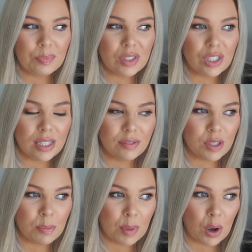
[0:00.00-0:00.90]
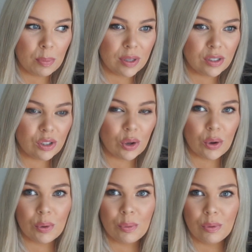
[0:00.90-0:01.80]
She lives in Melbourne,
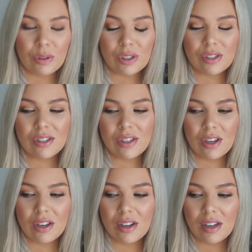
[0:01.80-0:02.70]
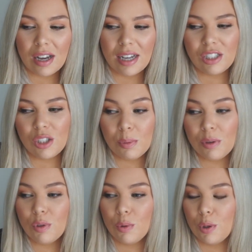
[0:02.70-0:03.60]
so and she's
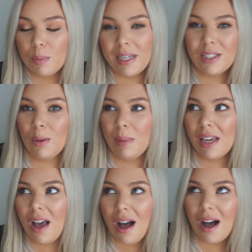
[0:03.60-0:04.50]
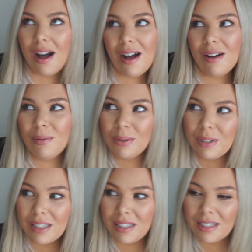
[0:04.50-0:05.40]
moved to a new place. So I'm like, oh,
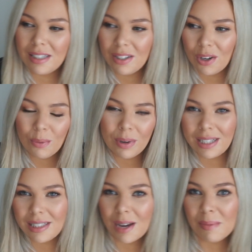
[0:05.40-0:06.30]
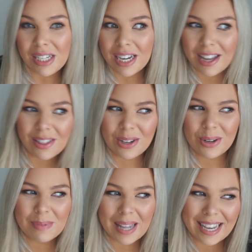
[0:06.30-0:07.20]
we'll just, you know, wanting to come and check out the
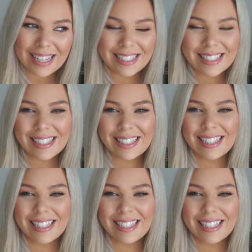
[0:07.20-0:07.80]
new place.